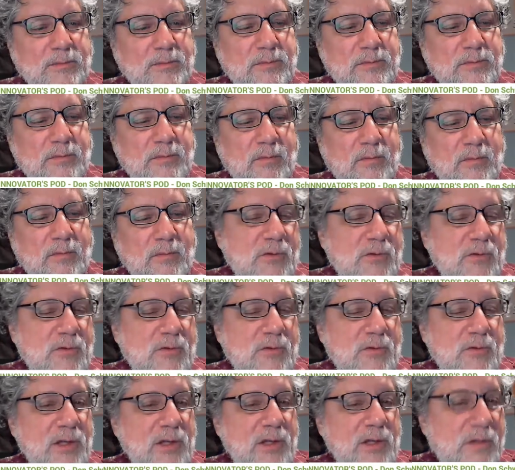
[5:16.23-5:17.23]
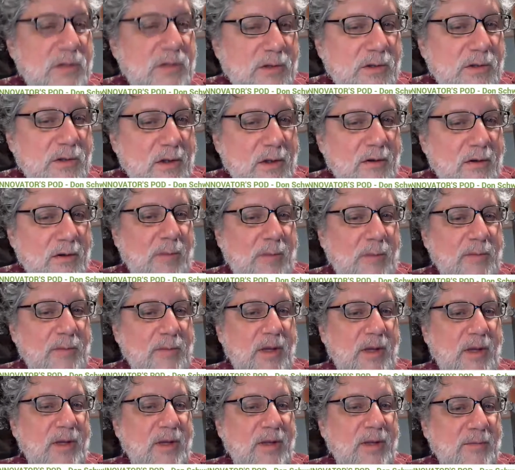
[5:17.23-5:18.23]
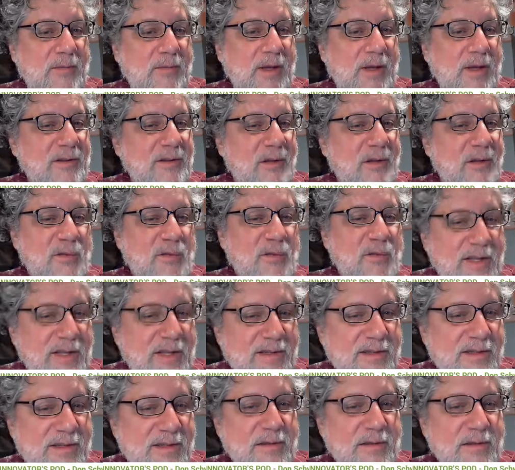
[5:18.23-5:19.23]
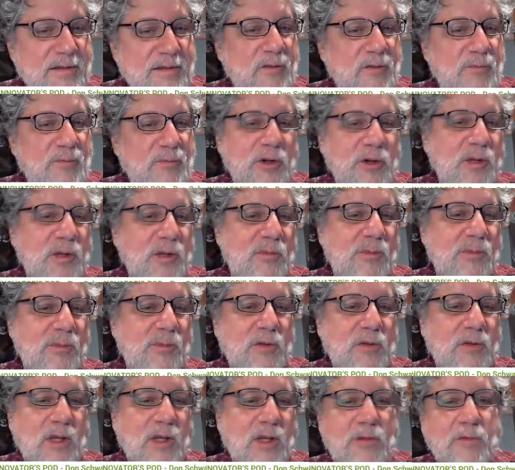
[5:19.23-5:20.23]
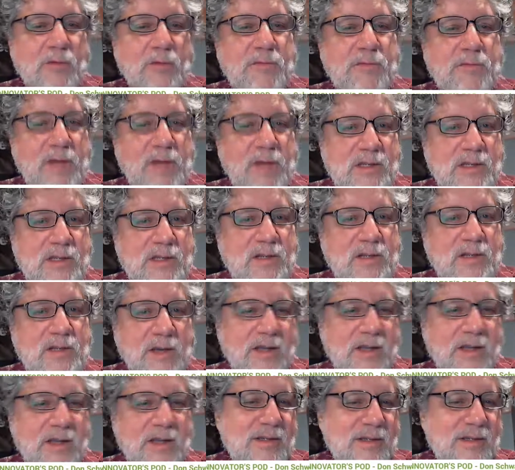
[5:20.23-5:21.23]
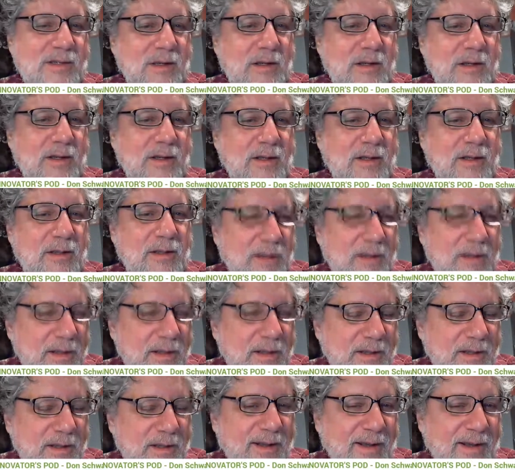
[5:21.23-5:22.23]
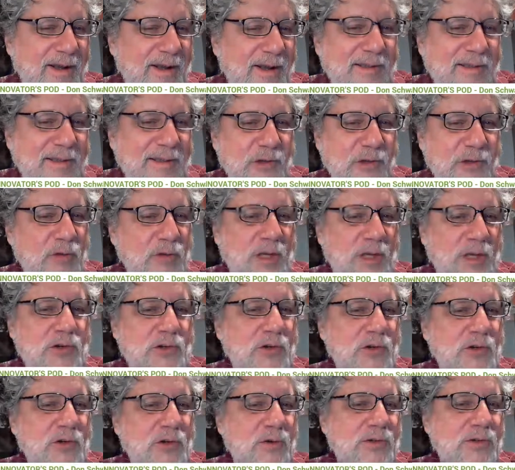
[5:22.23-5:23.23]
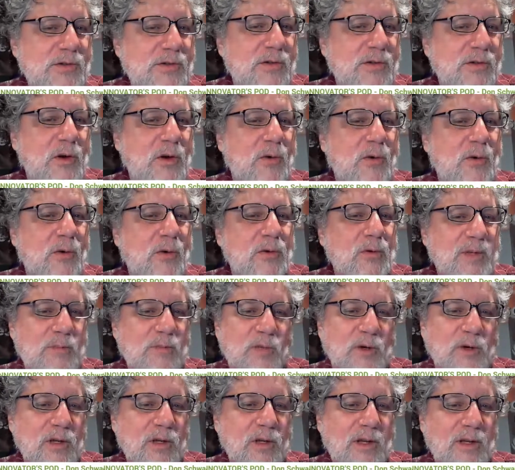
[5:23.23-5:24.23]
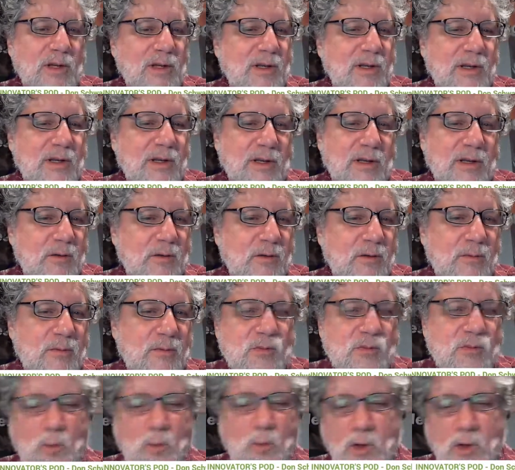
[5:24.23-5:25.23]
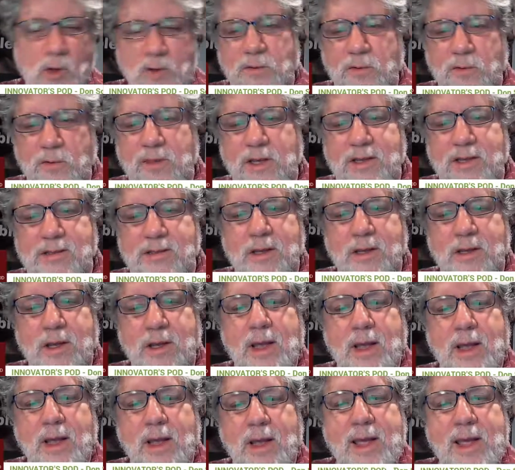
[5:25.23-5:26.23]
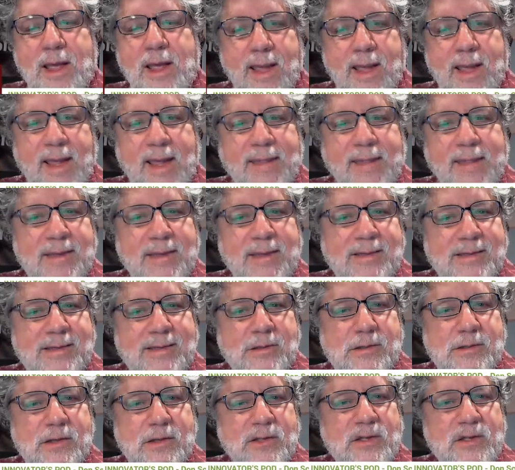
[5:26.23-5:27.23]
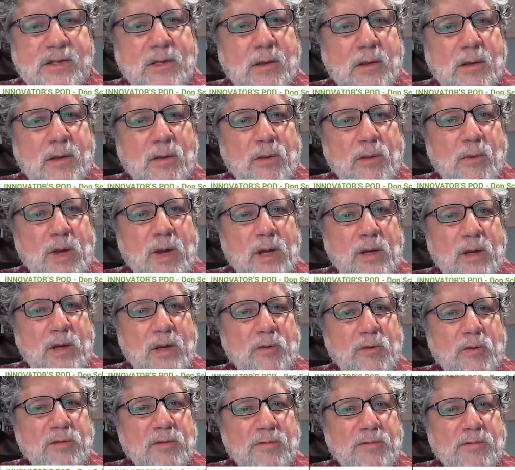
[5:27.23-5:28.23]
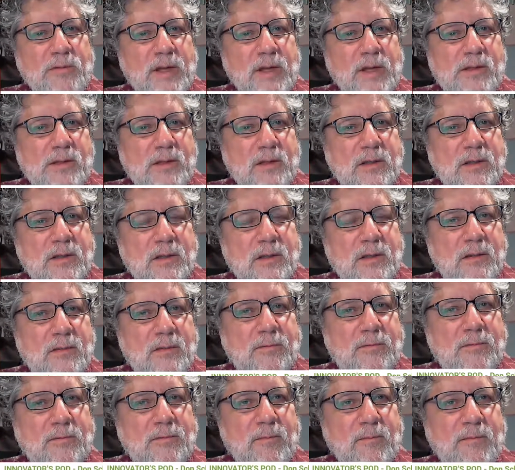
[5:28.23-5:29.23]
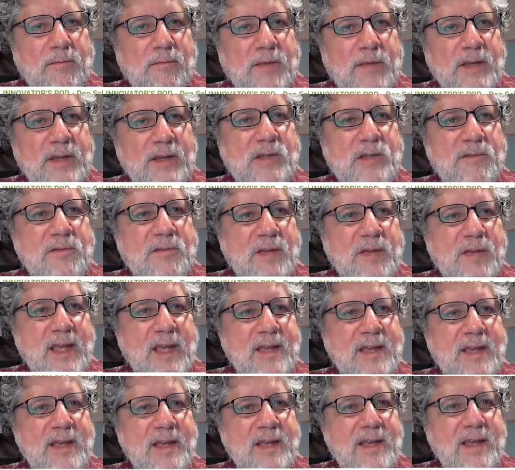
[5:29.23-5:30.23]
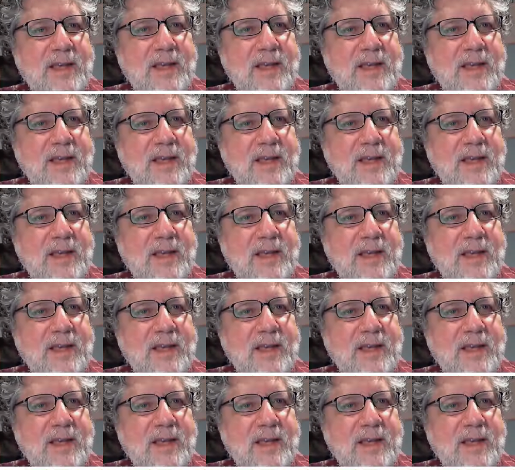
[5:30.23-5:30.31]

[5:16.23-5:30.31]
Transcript: That's what I do. So, I love events. I love bringing people together face to face. I think trade shows are the ultimate market and just wonderful things. And this is just another way to bring face to face